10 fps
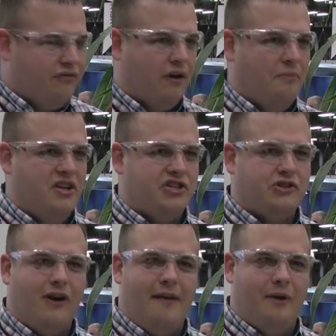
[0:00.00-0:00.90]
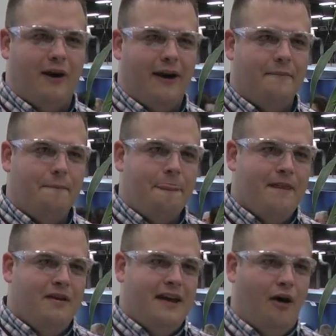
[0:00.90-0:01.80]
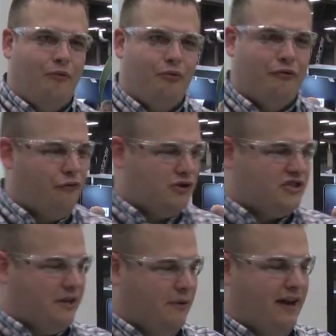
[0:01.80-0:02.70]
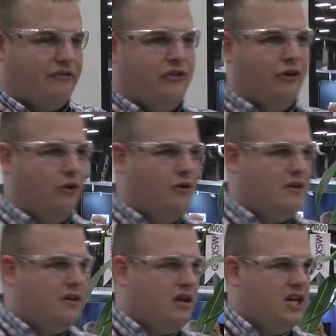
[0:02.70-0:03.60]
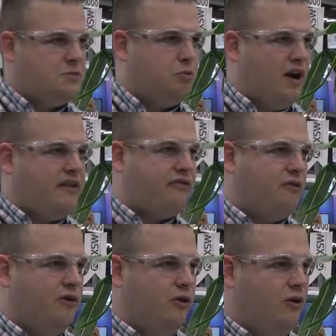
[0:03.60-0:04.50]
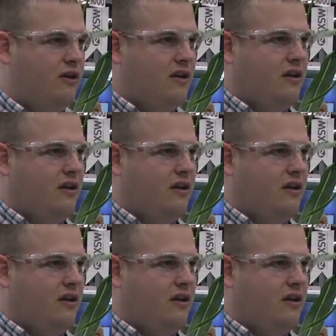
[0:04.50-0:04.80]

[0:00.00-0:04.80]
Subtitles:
from this strawberry. Now, the first thing we have to do is break through